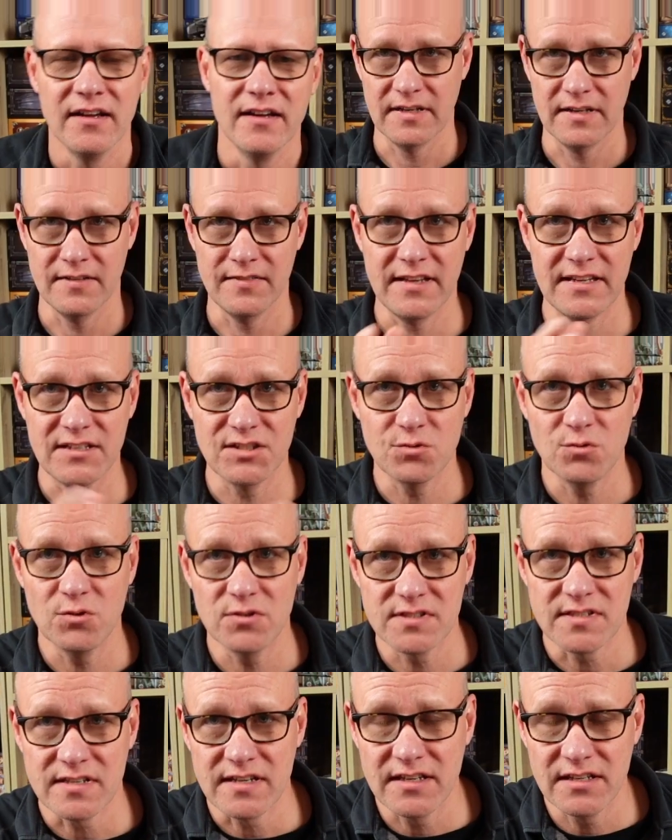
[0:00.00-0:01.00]
And then
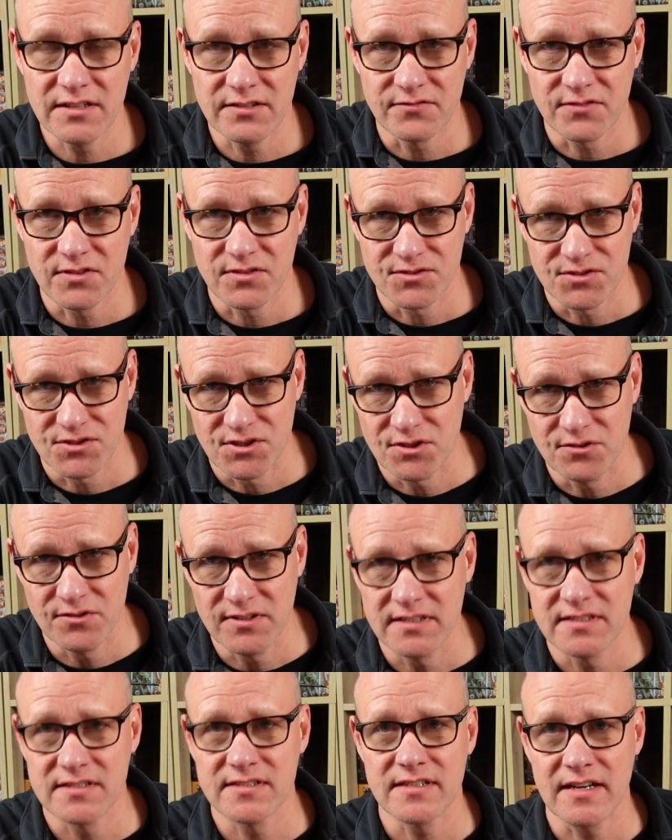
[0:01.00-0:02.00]
towards the end of Dune,
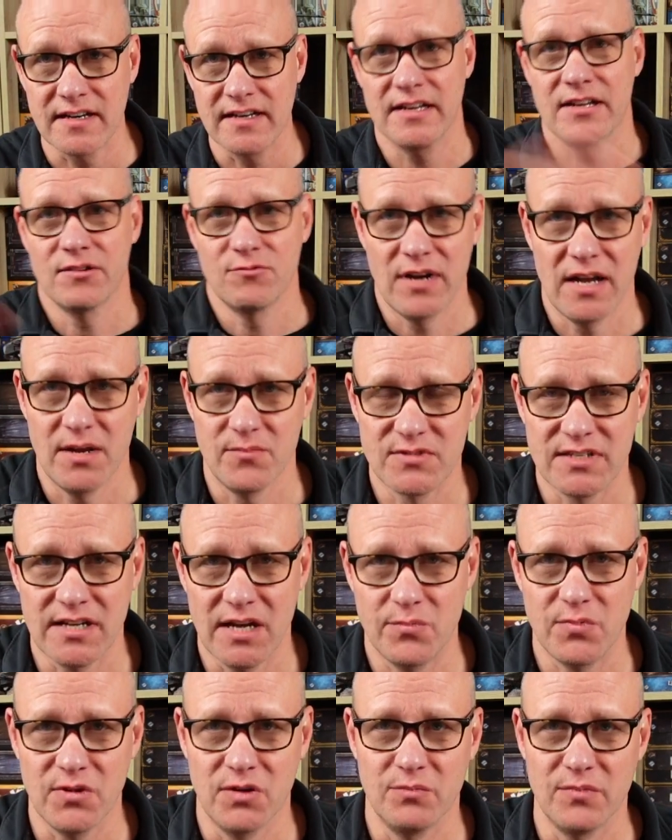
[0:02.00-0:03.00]
it suddenly ramps
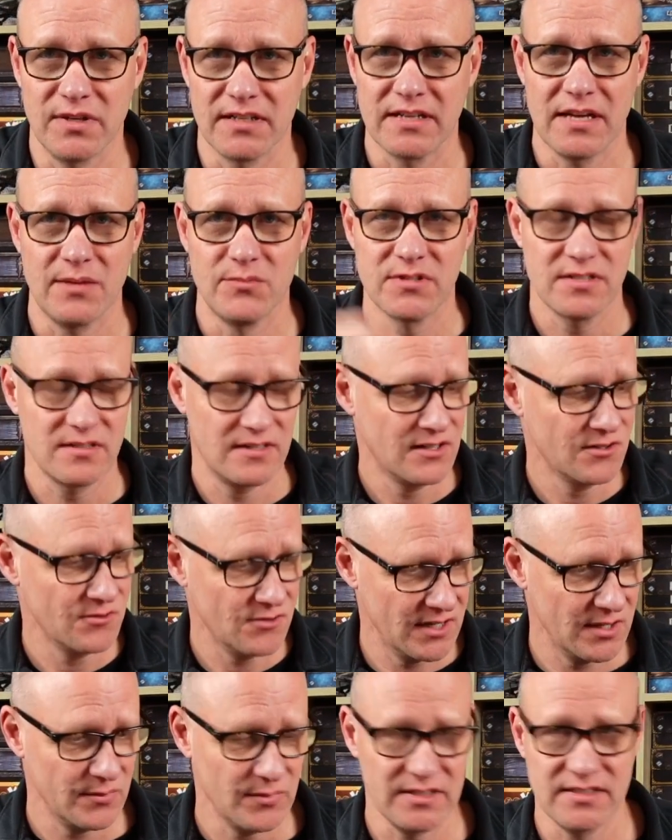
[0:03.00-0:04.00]
up and becomes
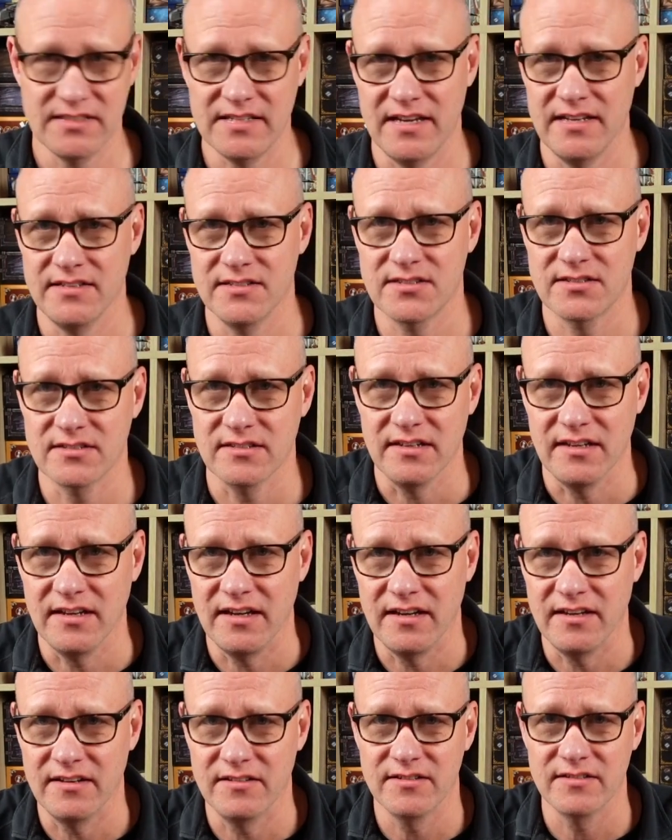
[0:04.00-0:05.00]
incredibly tense
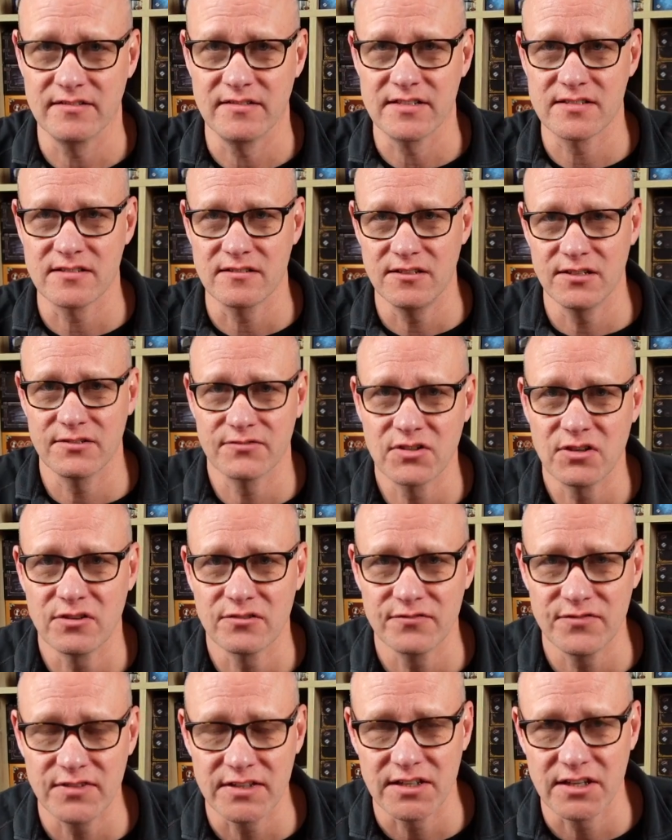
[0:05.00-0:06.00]
and there's a lot of
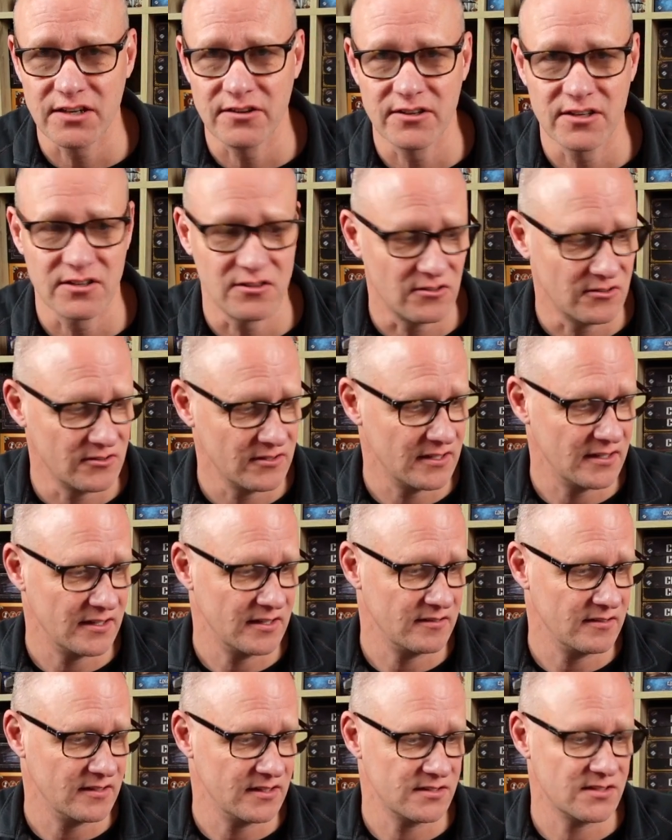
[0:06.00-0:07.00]
conflict going on
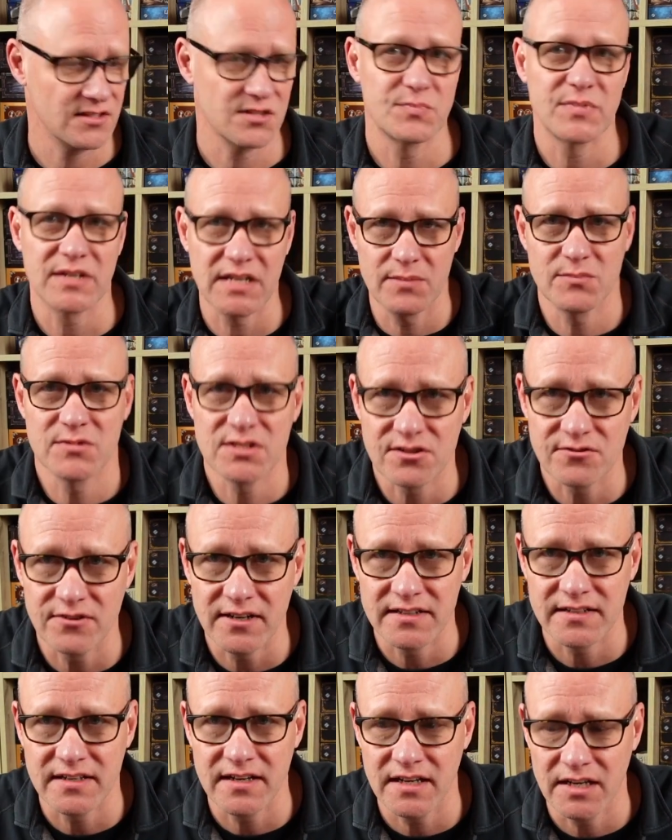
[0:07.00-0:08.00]
and it just becomes a
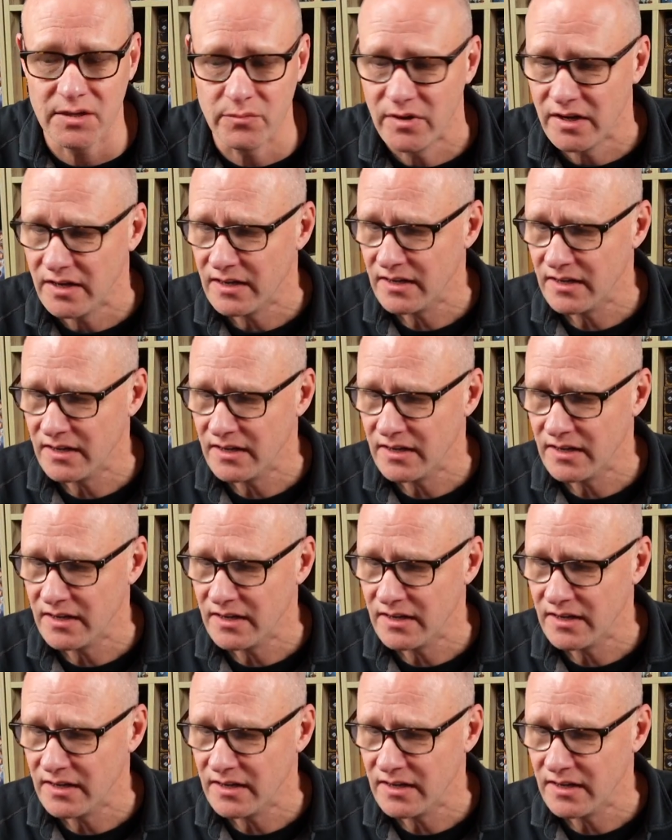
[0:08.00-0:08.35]
great game.